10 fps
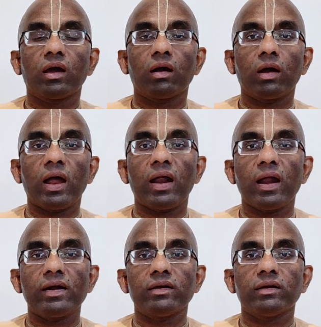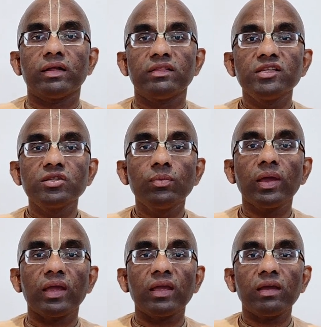and this
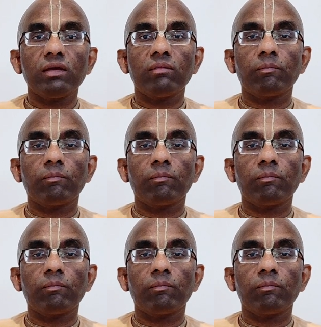way,